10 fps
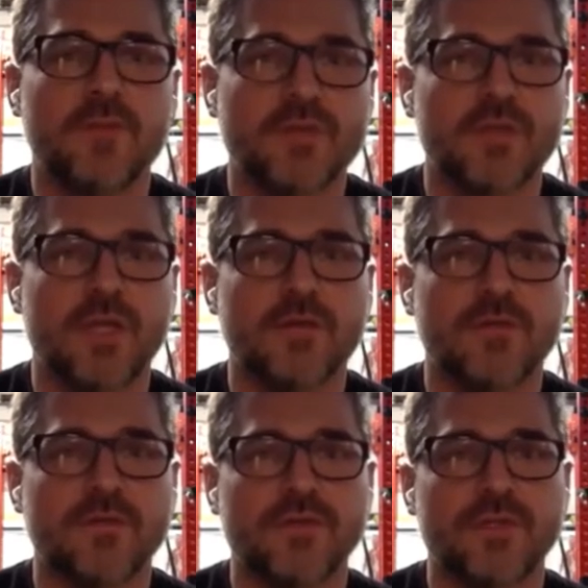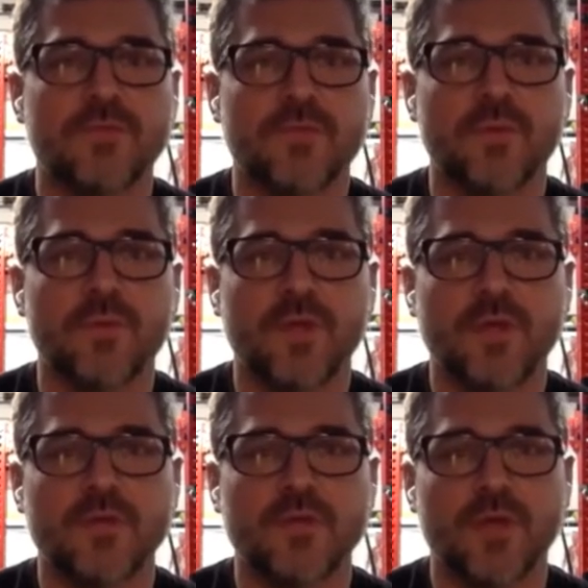specializing their gym for the way
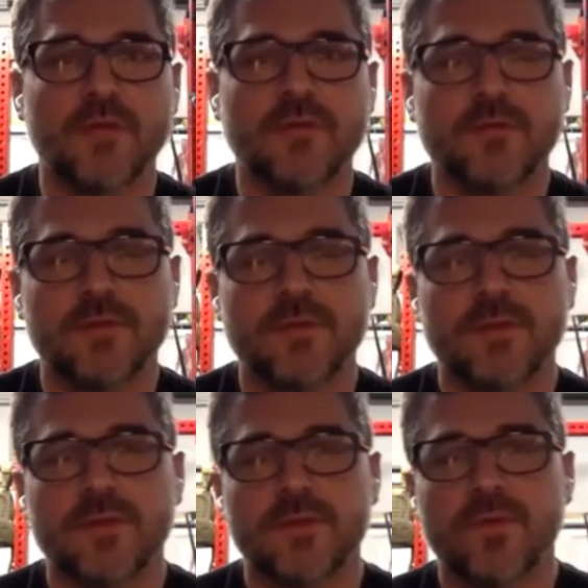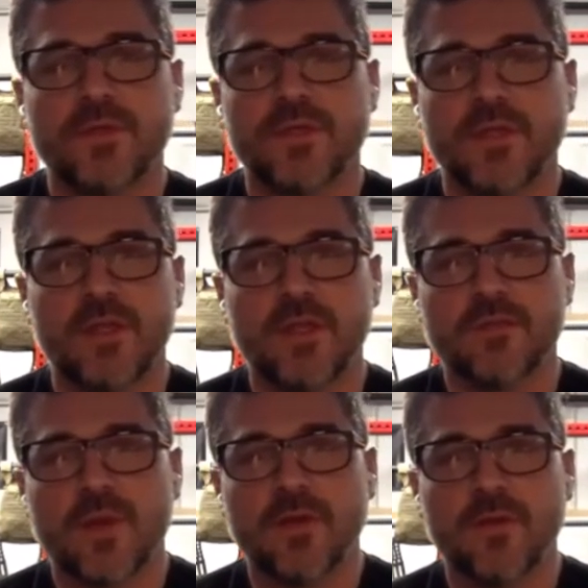they train, which I think
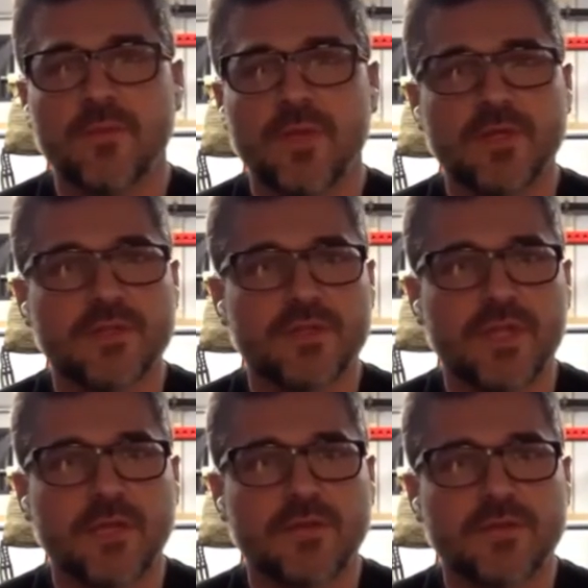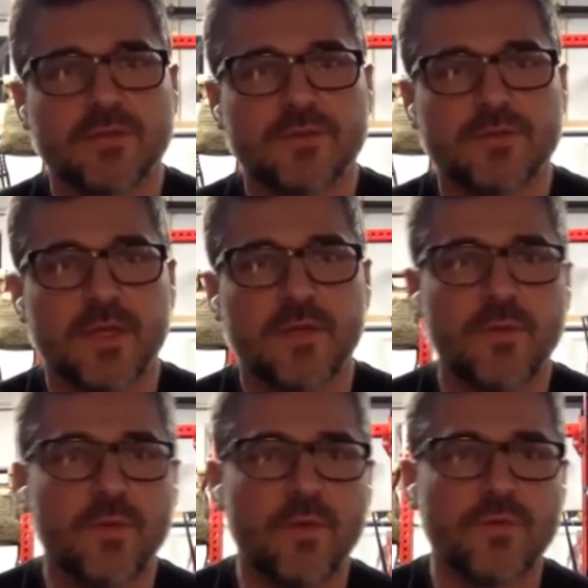is probably the biggest change. Like,
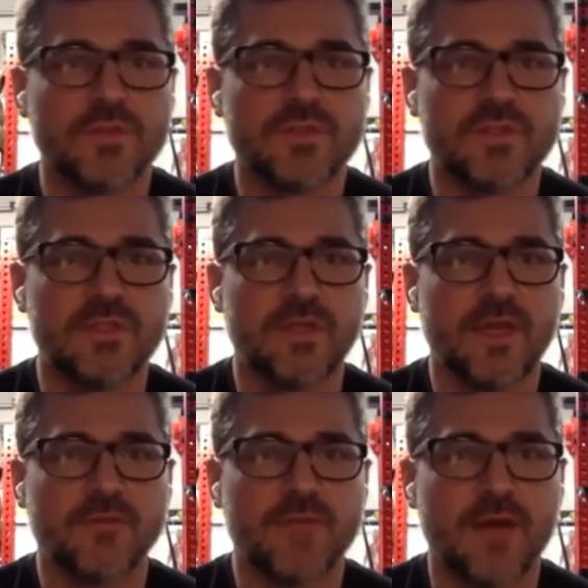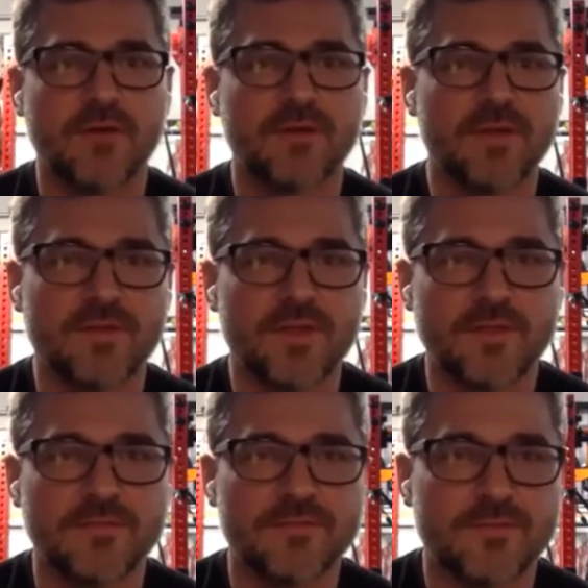we won't just see like
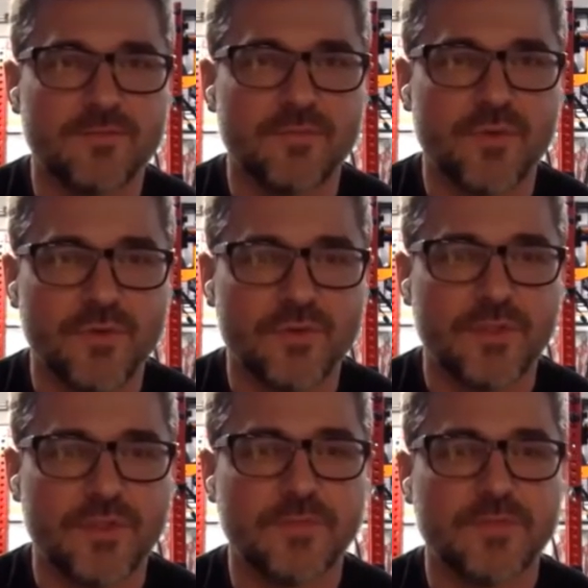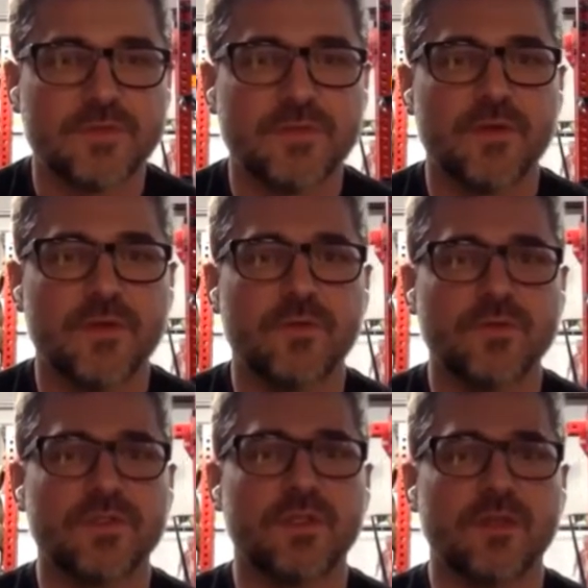powerlifting bro gyms, you know,
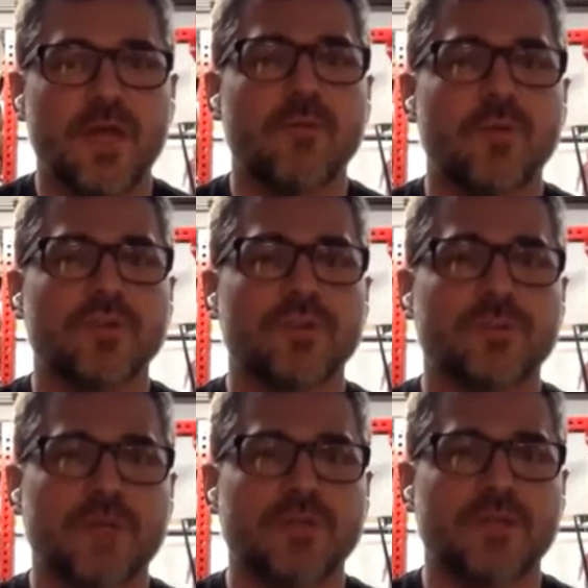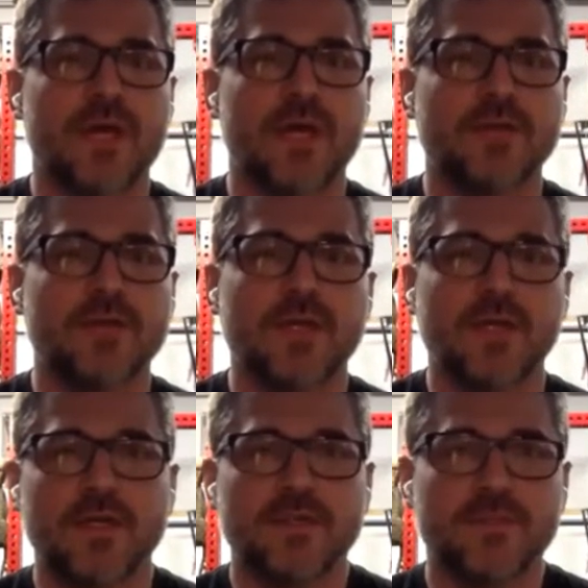we'll see a lot more specialized,
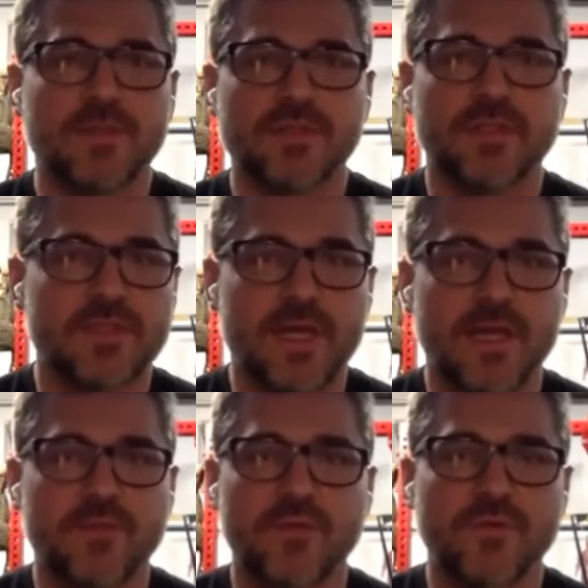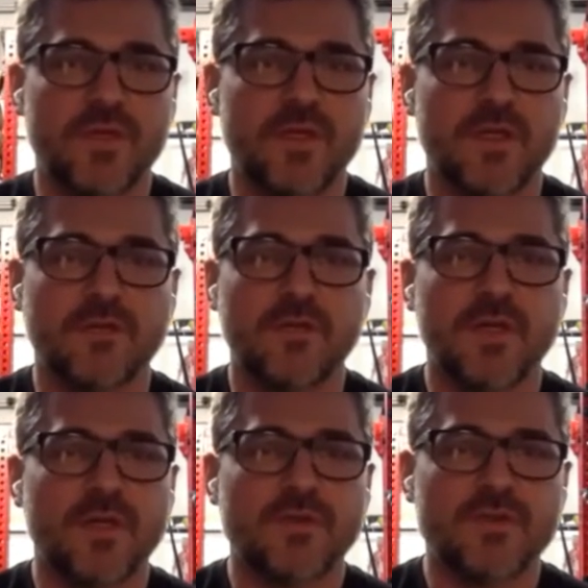especially as tech moves in,
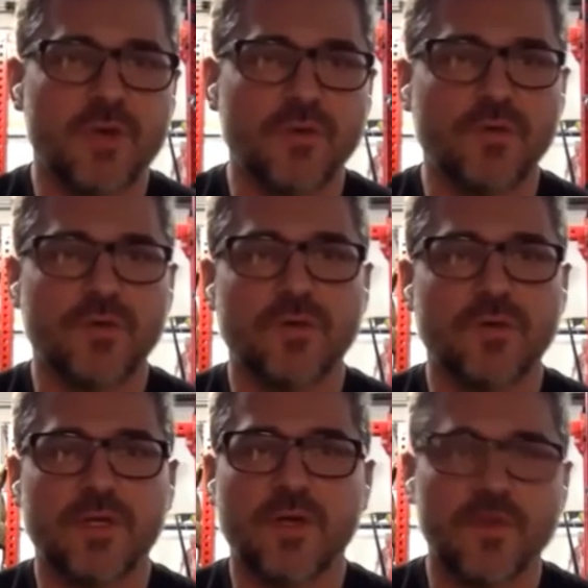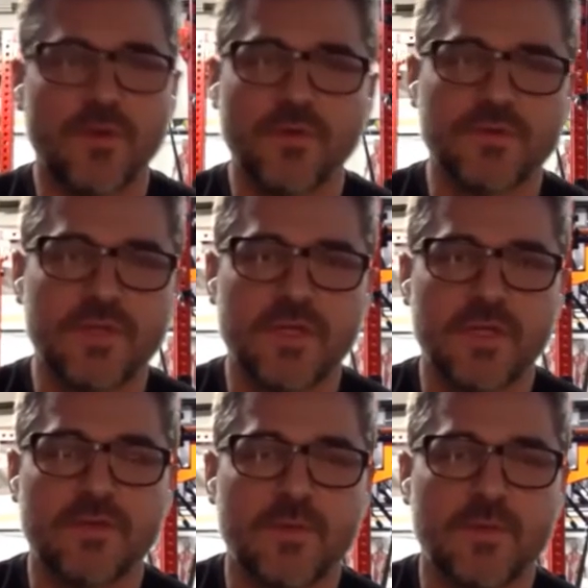tonal and all those
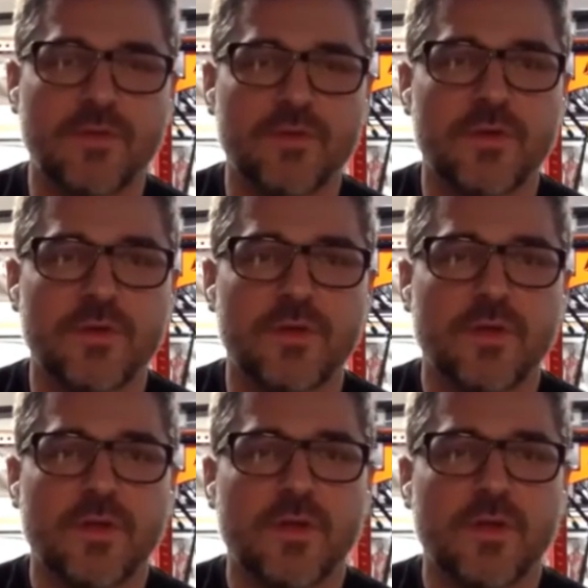things. I mean, you're going to